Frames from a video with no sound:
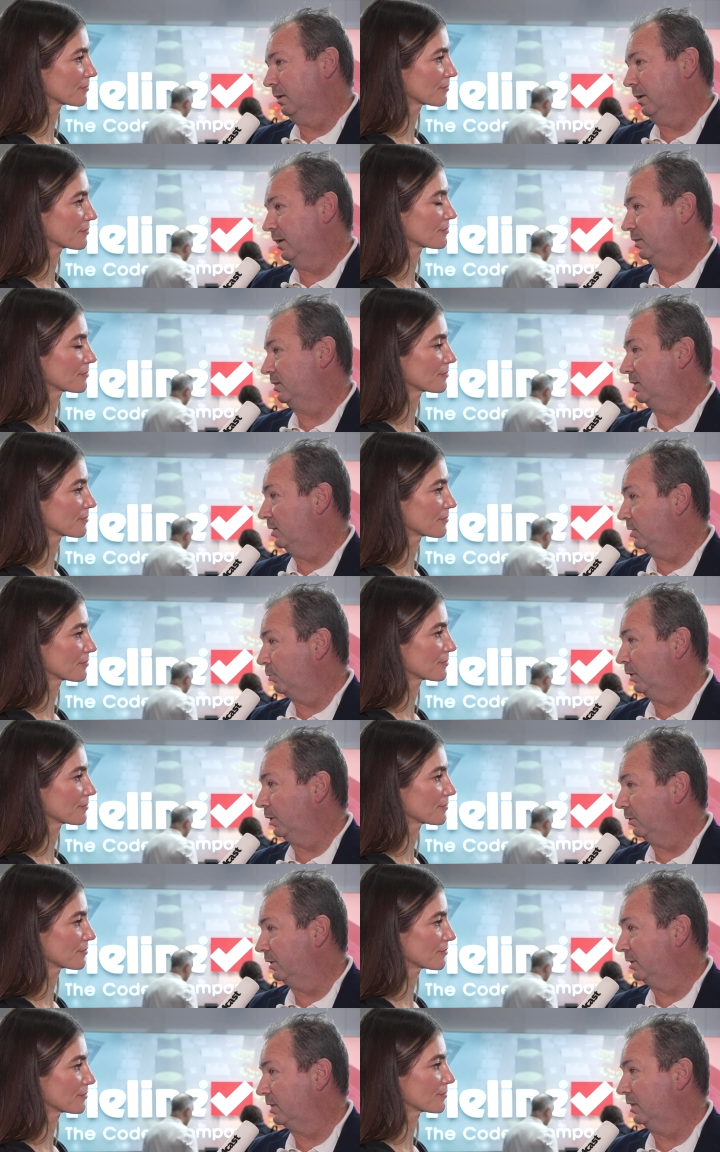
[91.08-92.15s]
Speaker 1: S T
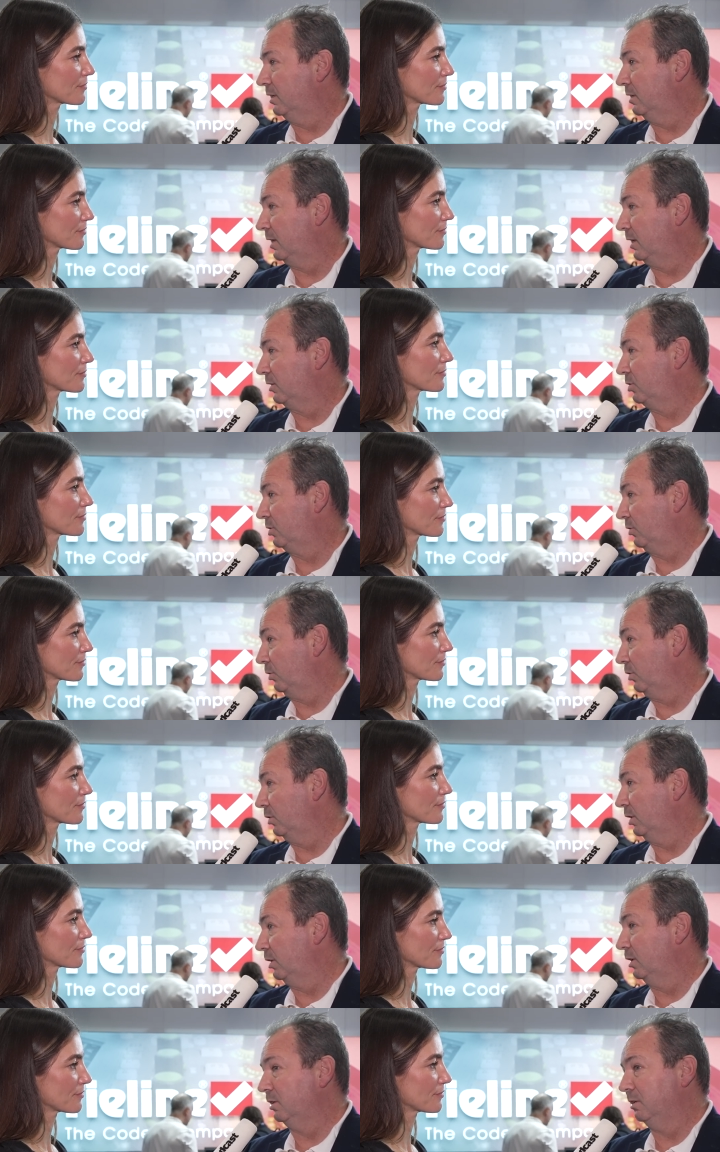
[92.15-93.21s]
twenty-one ten dash
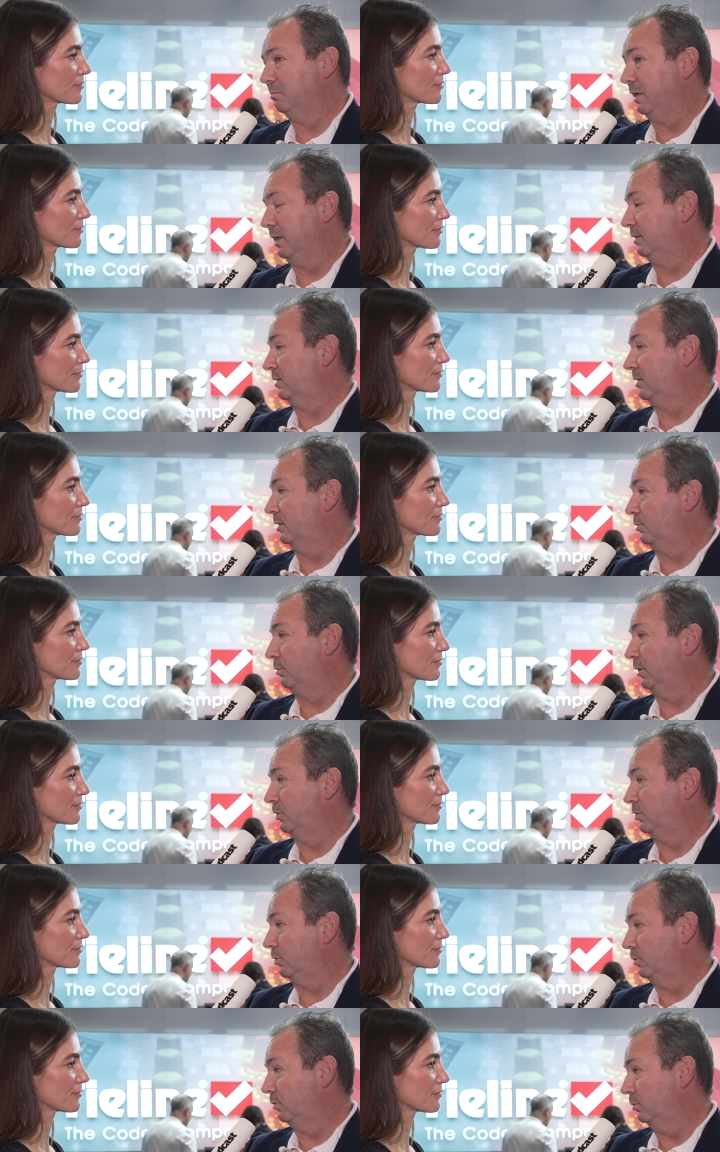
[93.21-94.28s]
thirty, S T
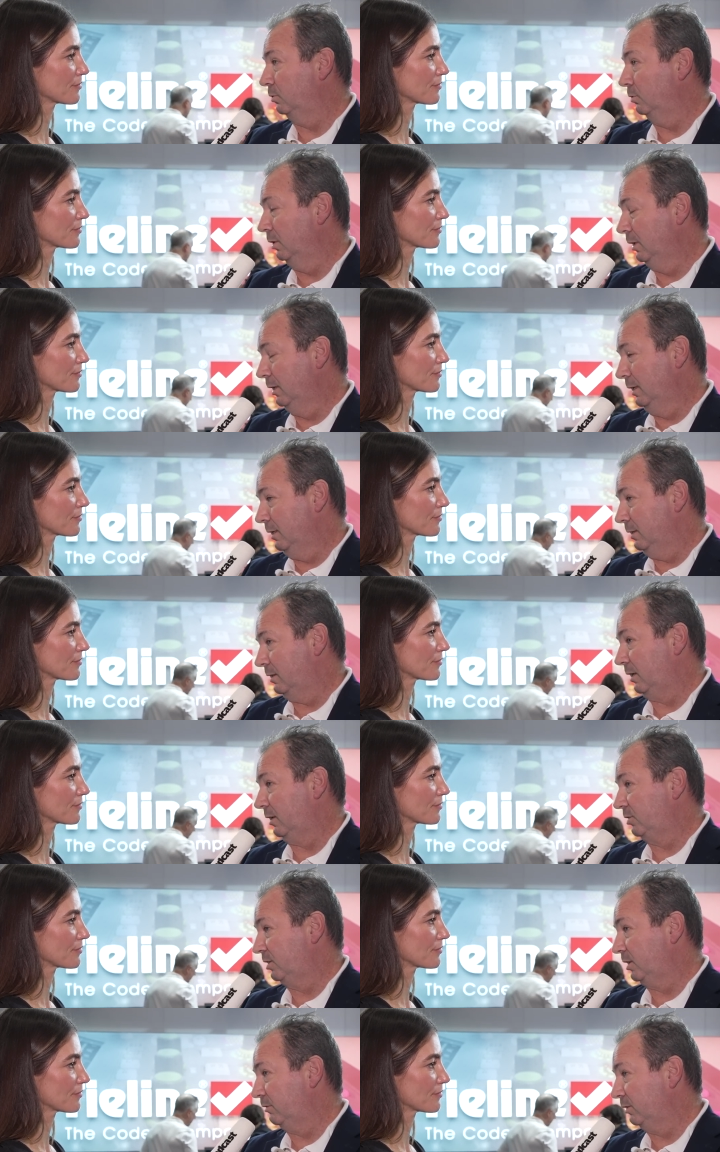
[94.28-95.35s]
twenty-two
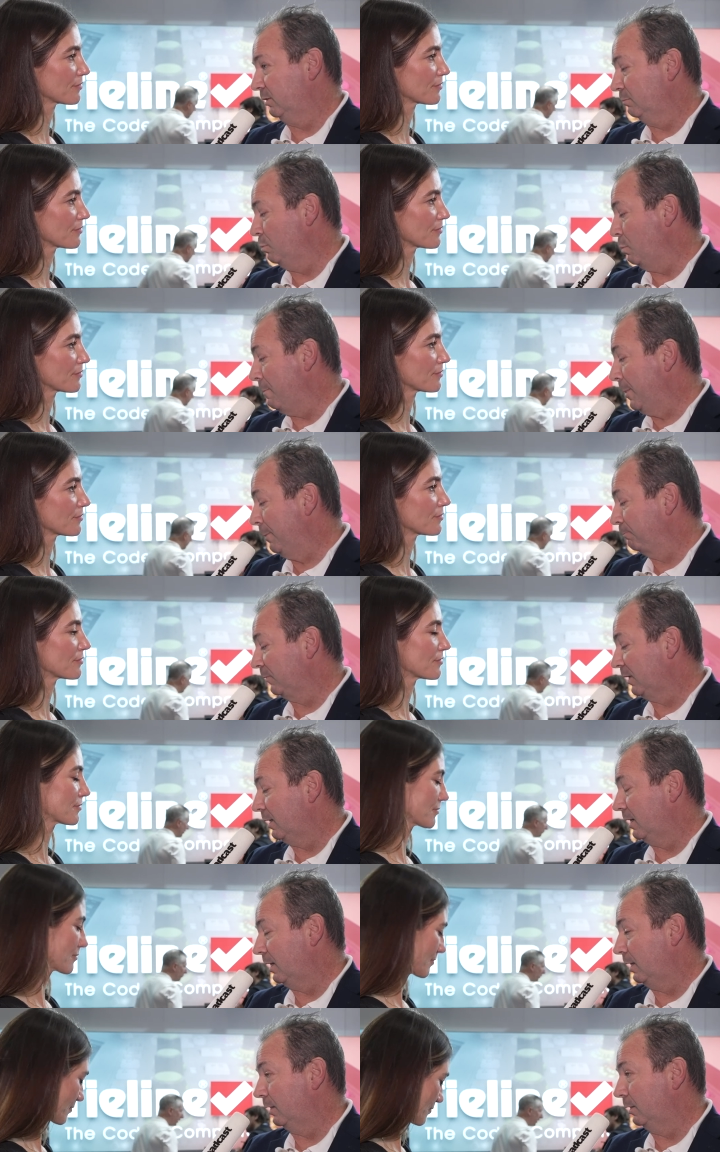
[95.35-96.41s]
dash seven
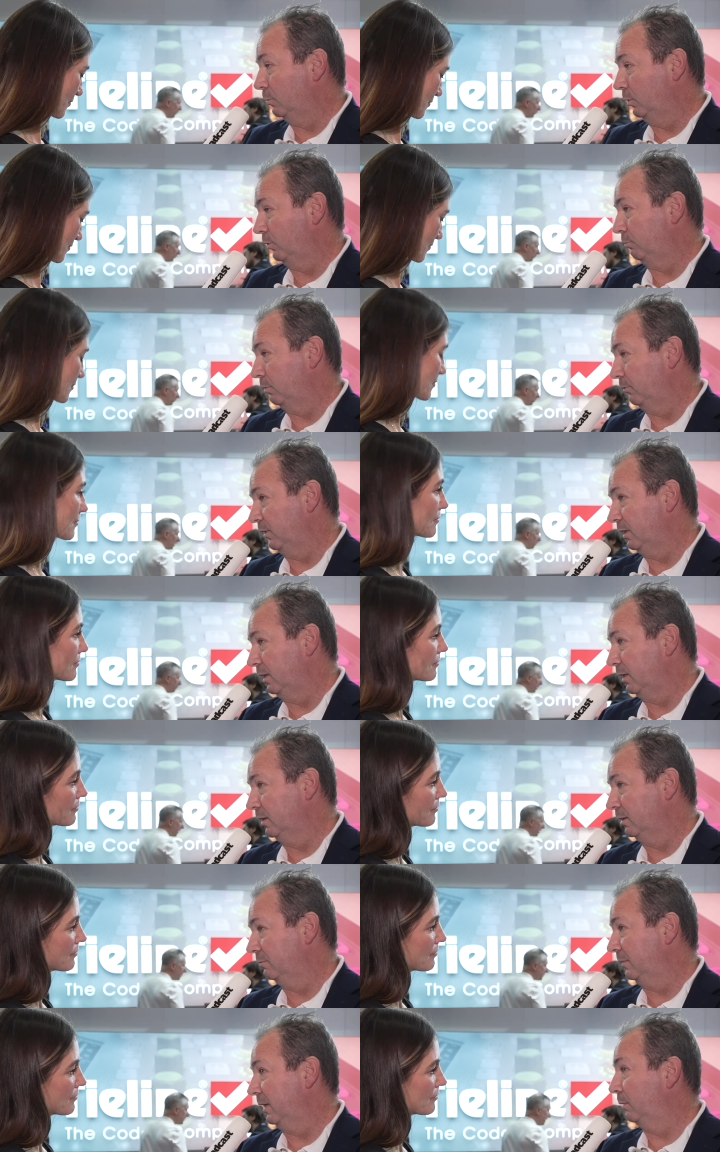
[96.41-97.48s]
uh, with
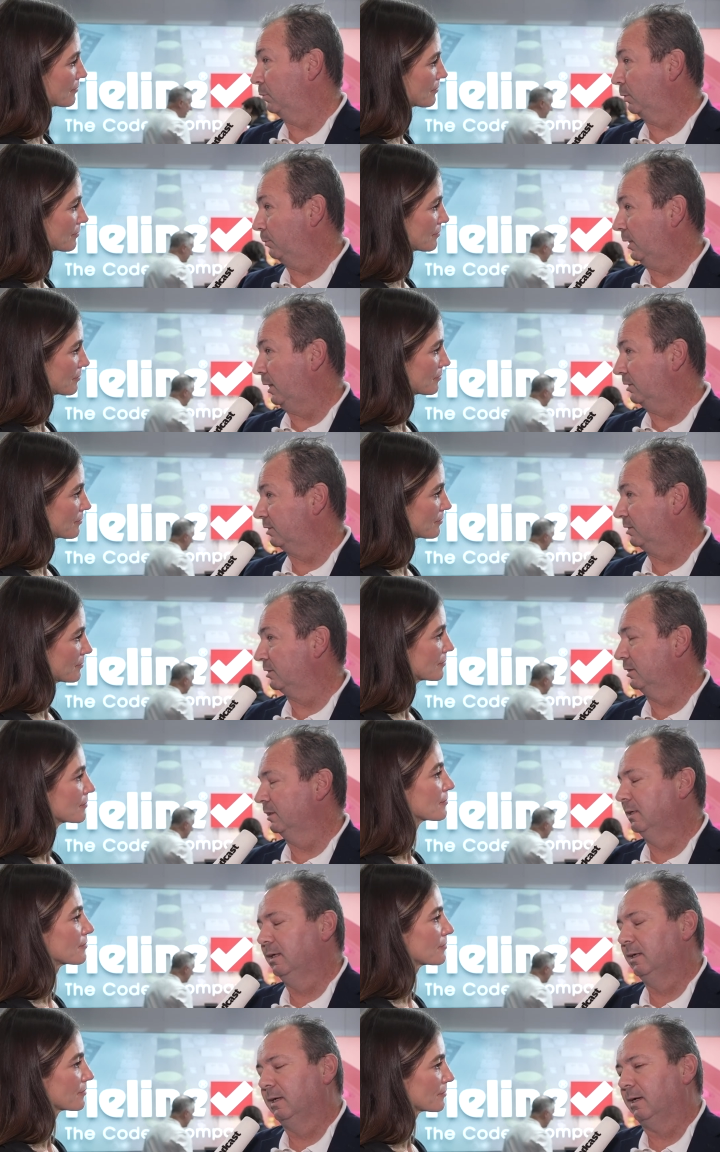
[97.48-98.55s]
Ravenna, Ember Plus,
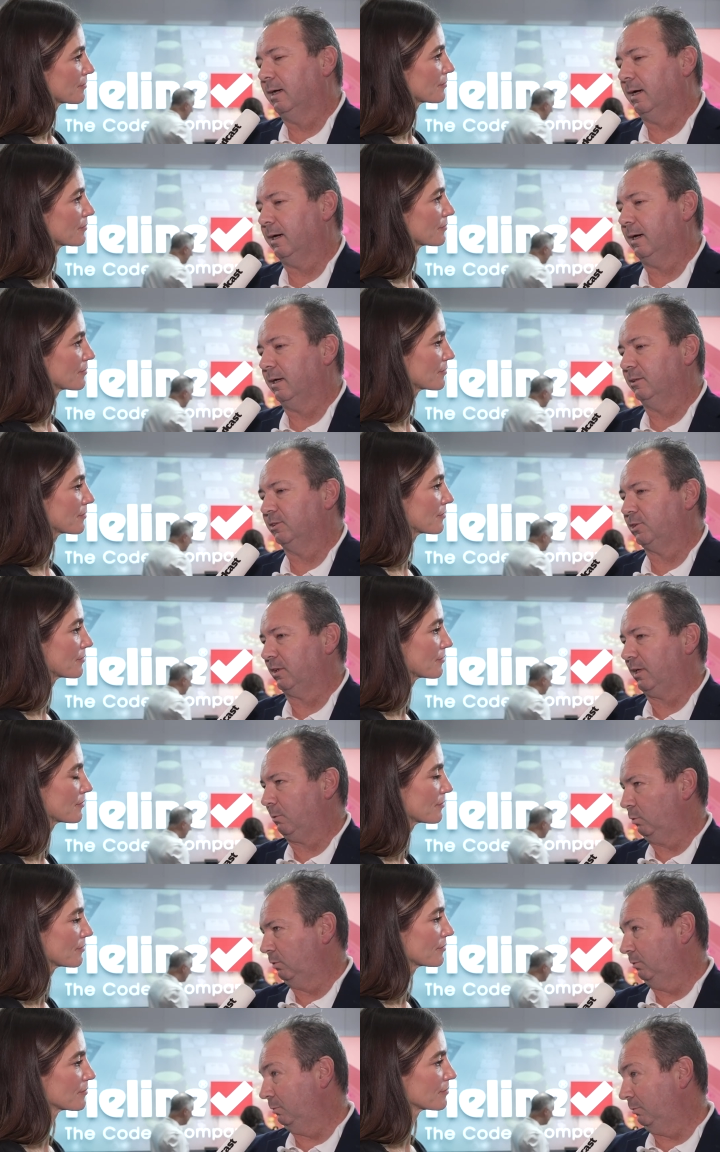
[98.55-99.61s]
and so
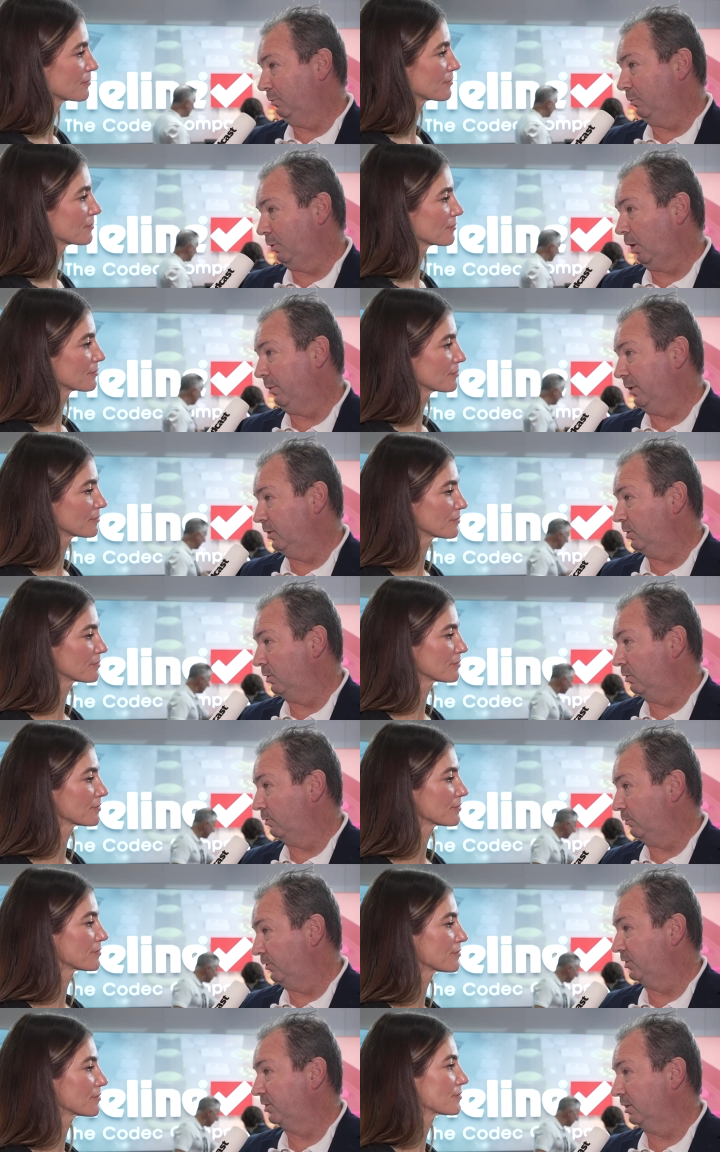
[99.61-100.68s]
that will come into your
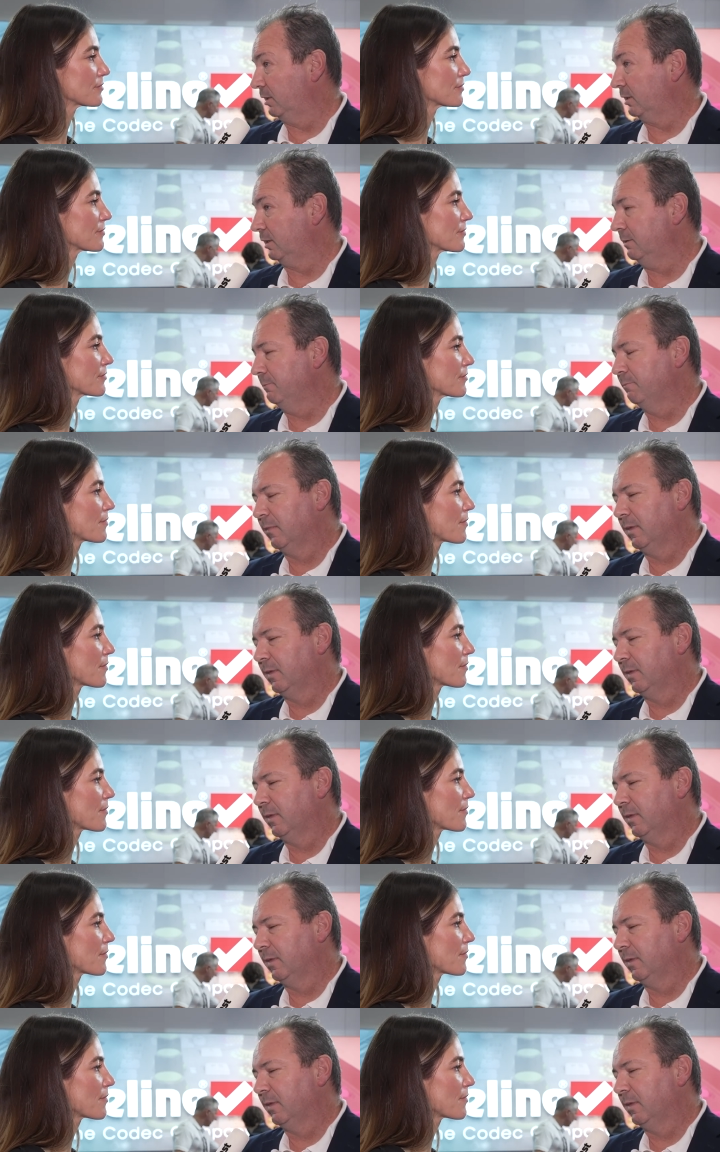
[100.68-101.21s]
facility